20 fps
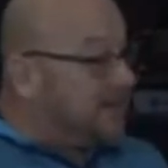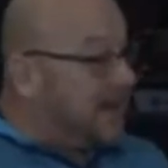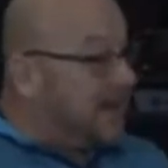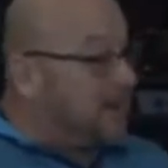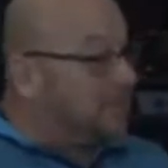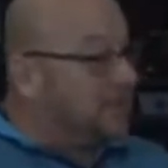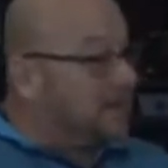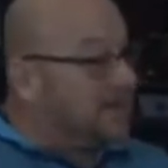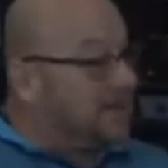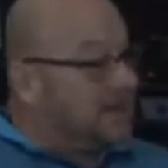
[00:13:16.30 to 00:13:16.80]

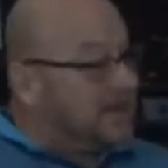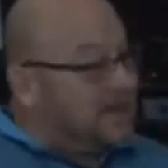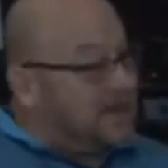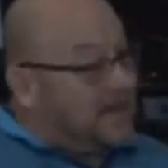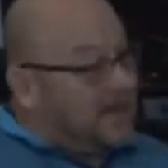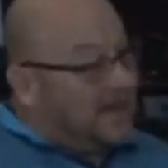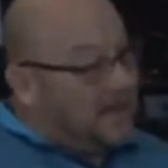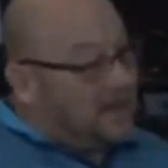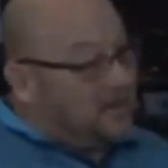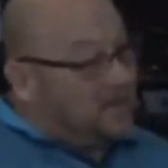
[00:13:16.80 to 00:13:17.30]
family?
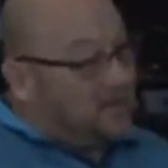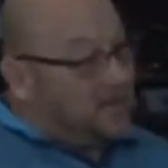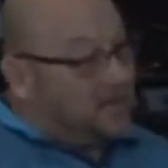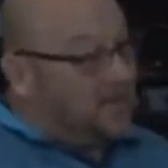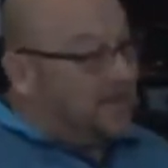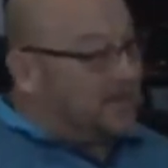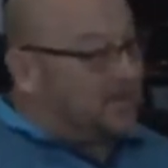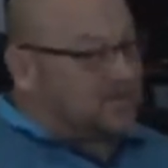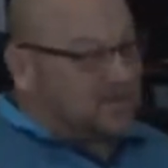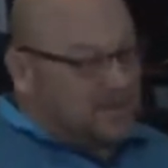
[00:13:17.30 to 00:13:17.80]
And we'll
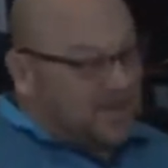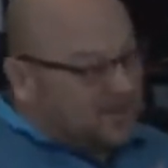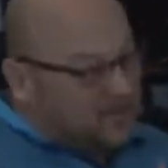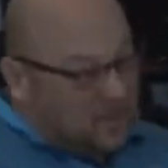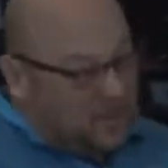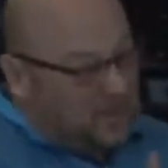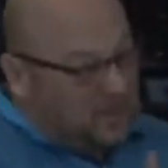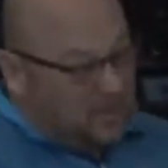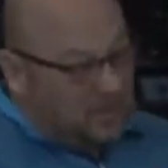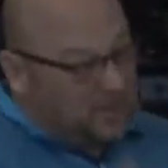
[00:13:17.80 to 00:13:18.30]
do that. So
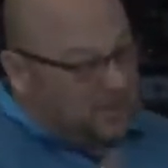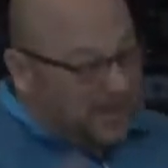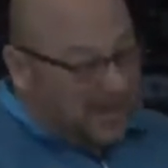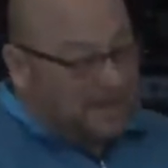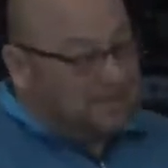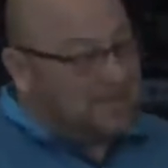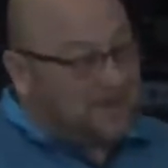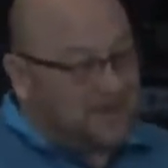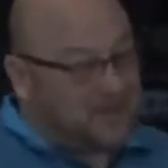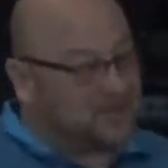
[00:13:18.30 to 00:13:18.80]
that's what I want. When
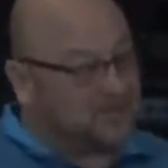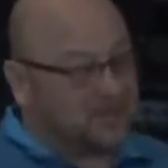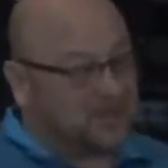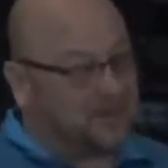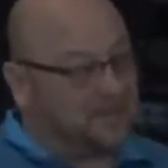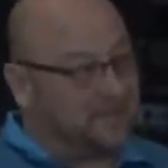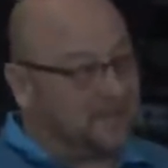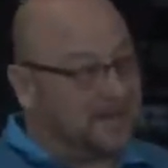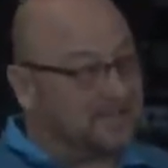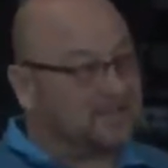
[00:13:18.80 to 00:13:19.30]
I'm
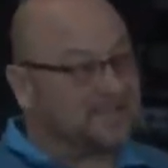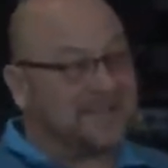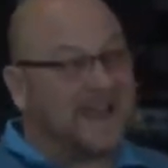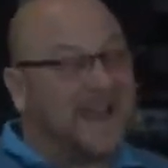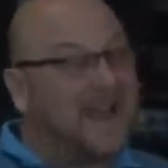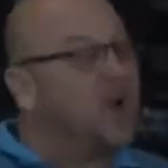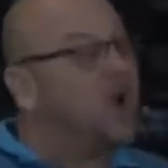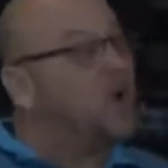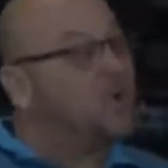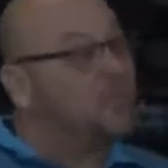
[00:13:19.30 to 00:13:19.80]
ministering a message, I